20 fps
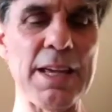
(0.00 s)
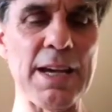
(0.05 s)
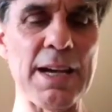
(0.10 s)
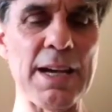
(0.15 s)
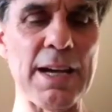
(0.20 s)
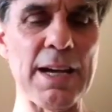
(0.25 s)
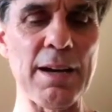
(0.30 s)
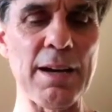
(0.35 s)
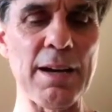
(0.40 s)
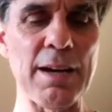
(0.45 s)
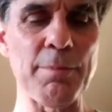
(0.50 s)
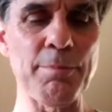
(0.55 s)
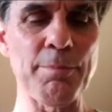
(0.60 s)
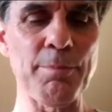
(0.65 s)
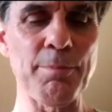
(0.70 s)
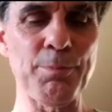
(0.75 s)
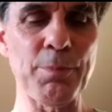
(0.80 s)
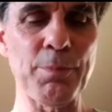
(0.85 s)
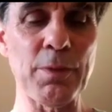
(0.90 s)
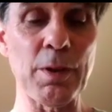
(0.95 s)
they
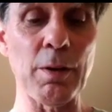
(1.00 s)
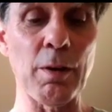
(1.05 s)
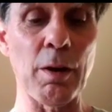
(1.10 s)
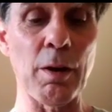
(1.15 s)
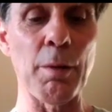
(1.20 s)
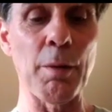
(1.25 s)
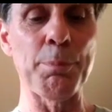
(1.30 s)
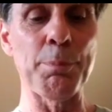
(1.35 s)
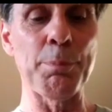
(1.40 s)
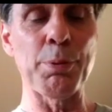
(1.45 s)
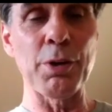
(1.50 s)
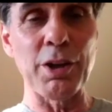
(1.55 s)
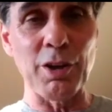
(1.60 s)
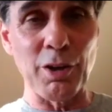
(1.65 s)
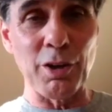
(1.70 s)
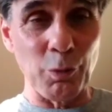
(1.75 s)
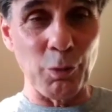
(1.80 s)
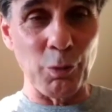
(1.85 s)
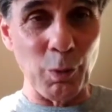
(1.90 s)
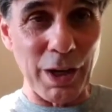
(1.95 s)
are
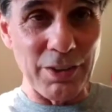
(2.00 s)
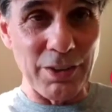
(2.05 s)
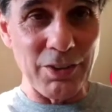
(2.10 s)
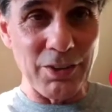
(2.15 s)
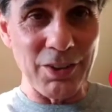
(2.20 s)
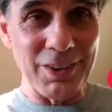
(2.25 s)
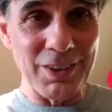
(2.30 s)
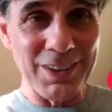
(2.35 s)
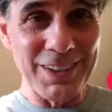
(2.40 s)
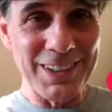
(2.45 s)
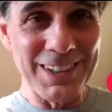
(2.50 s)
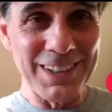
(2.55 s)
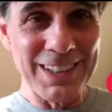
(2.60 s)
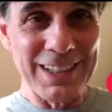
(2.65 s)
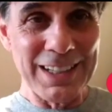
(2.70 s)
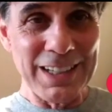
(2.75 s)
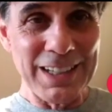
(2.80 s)
putting on weight.